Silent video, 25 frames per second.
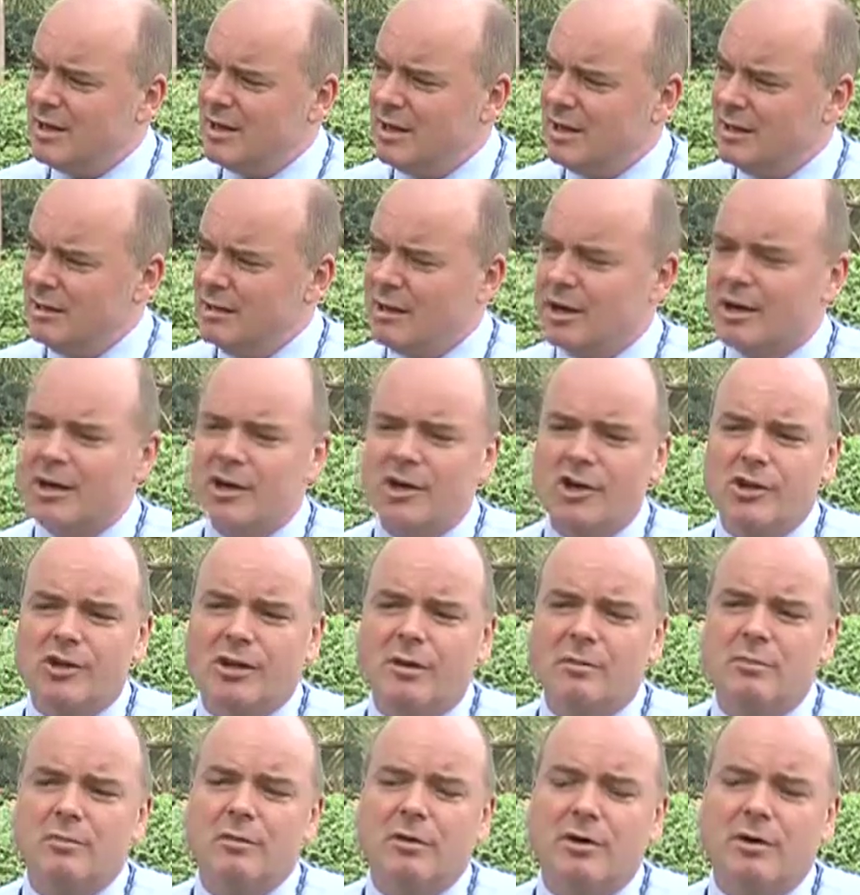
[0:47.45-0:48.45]
a large
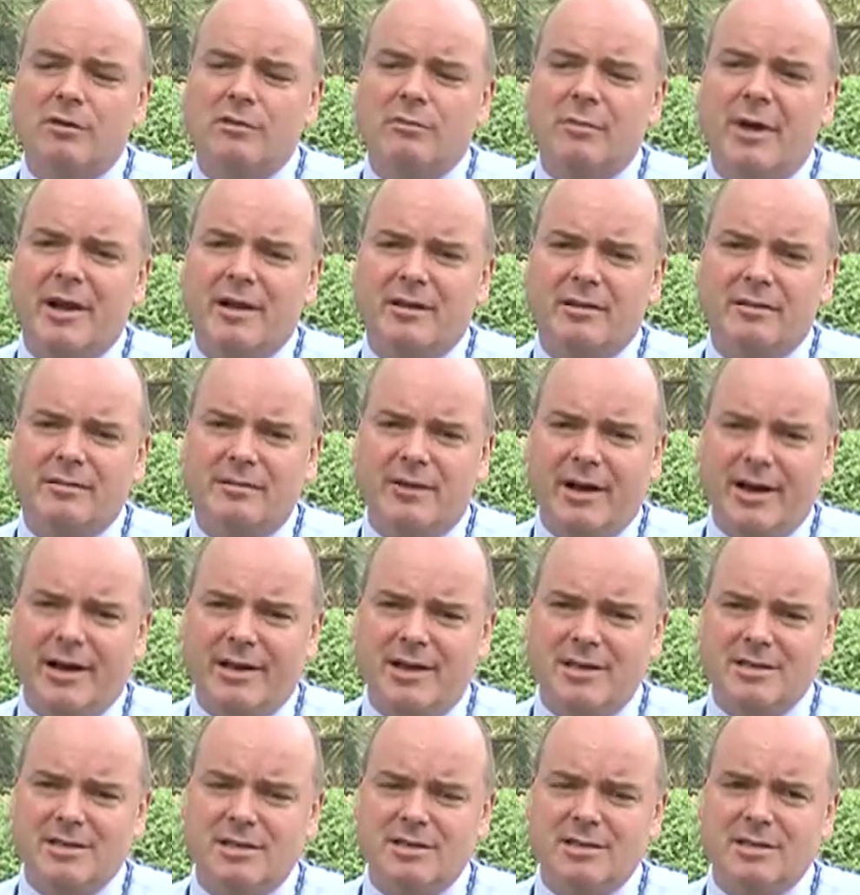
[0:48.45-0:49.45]
number of
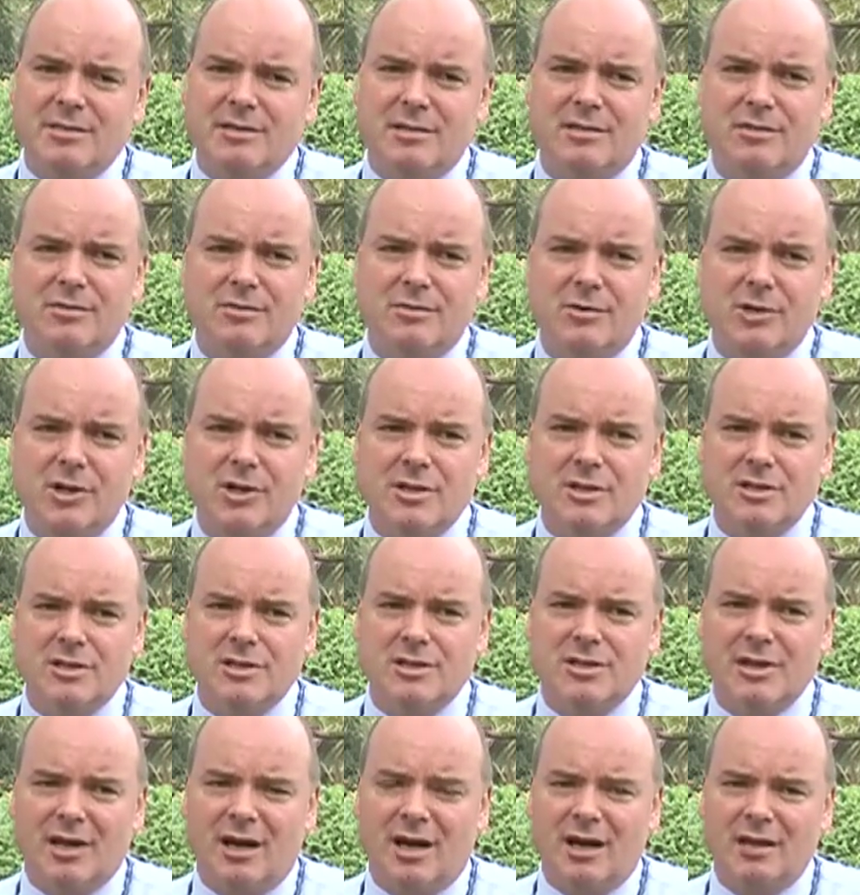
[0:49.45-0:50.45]
microfinance
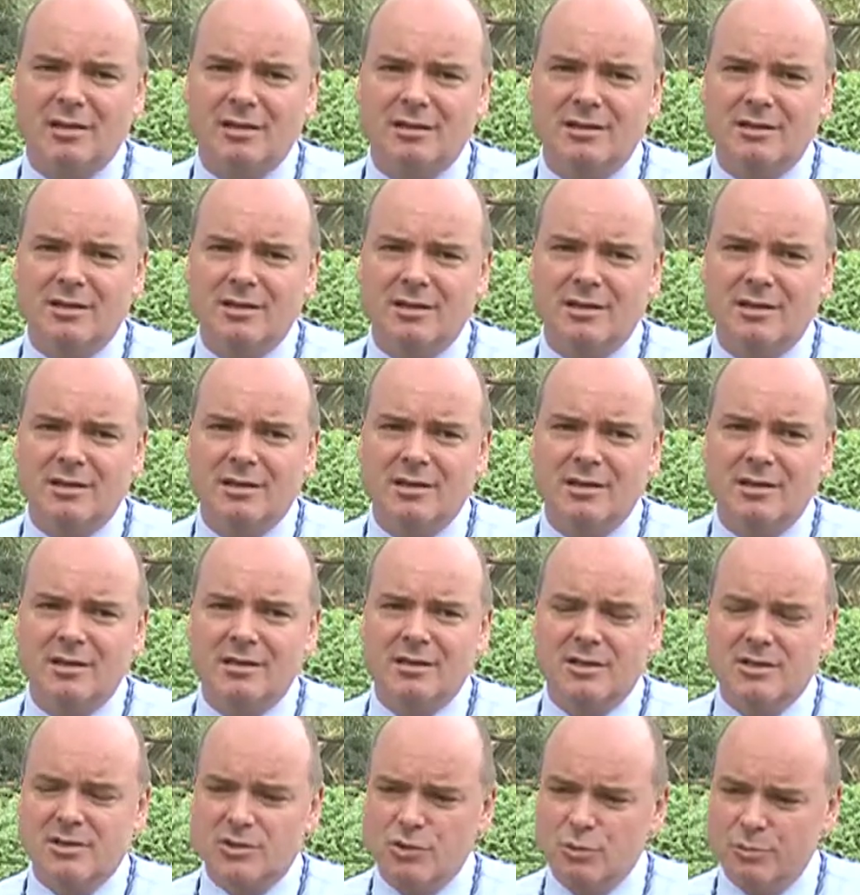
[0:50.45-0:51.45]
institutions under
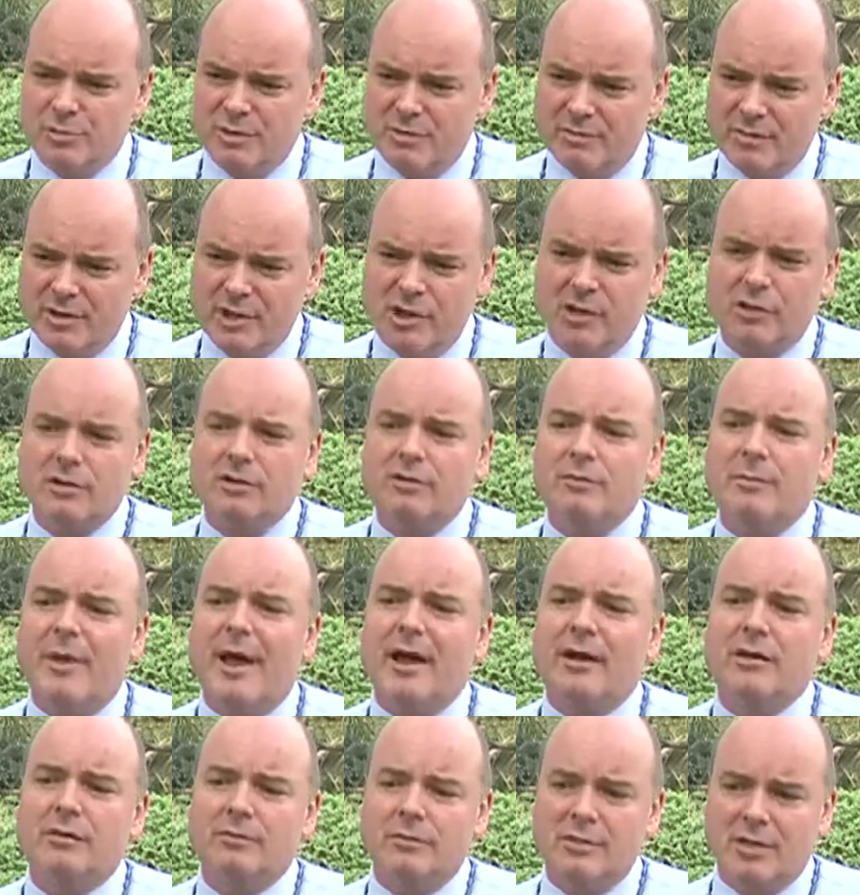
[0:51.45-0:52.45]
the supervision of
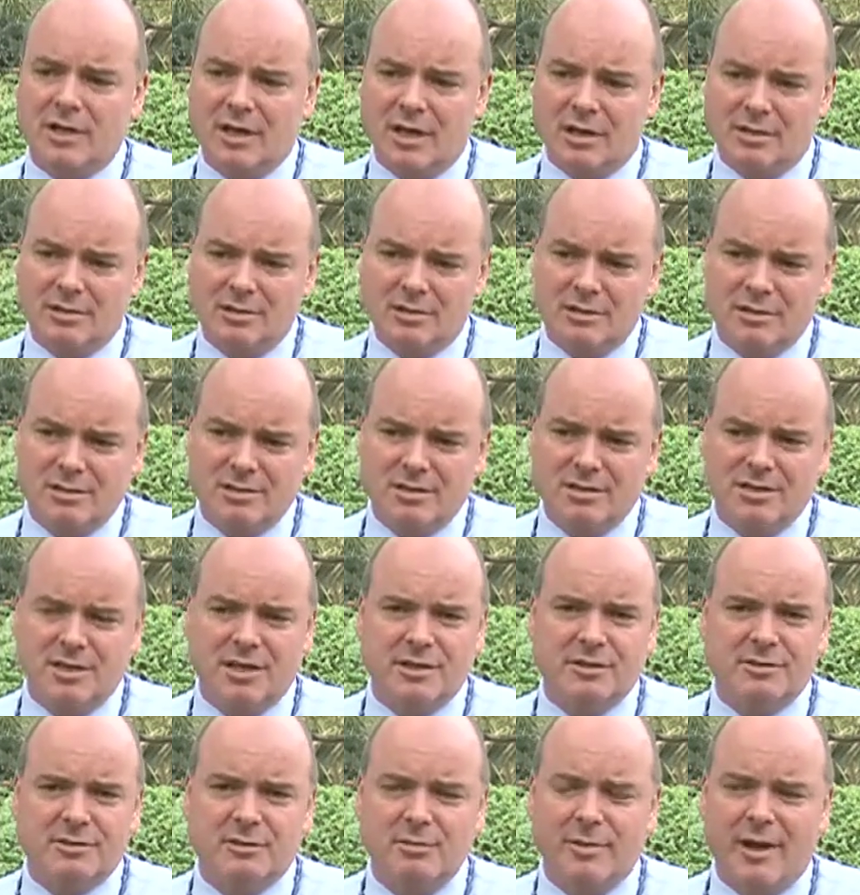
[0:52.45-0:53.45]
Bank of Uganda, the
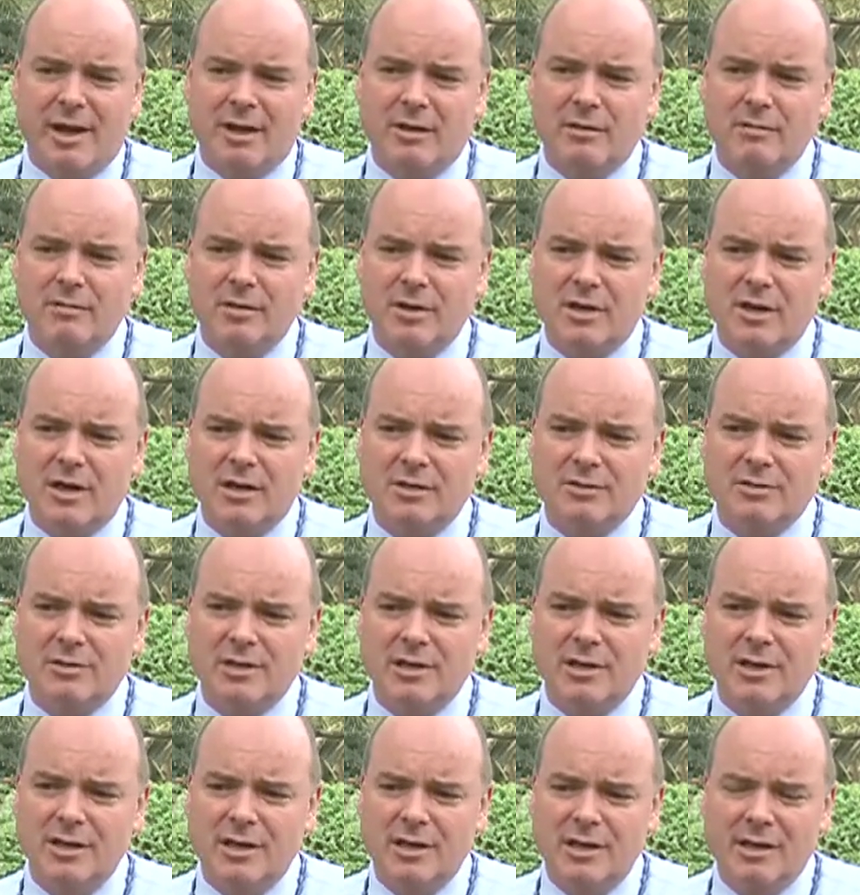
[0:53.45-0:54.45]
central bank of the
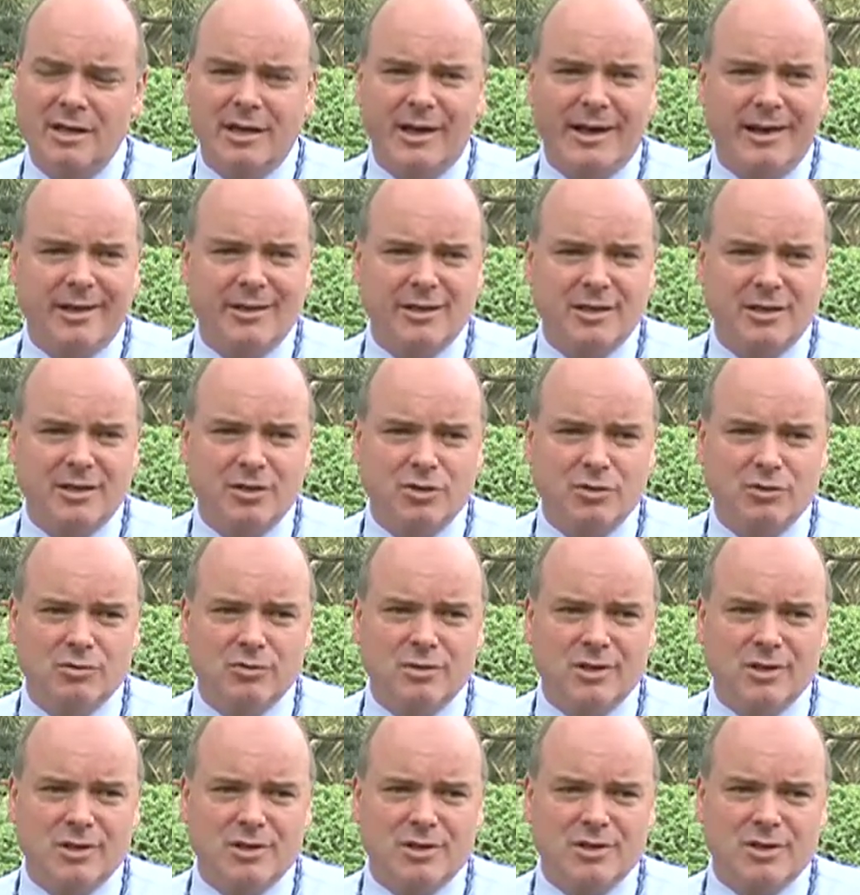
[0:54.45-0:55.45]
country, and in
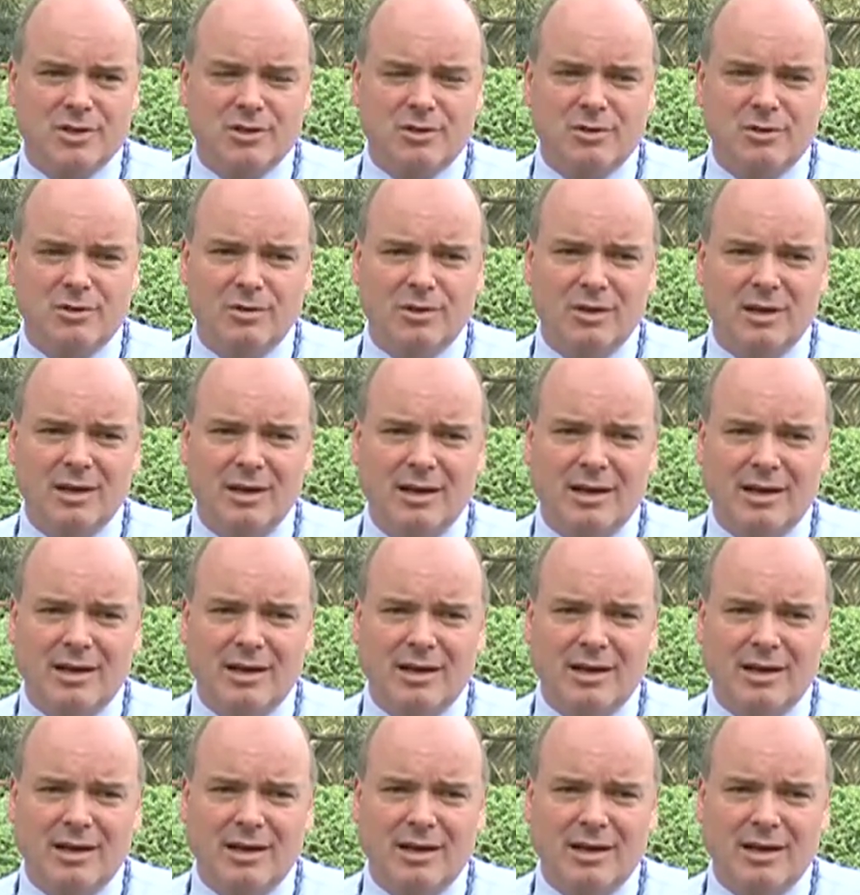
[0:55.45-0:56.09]
doing so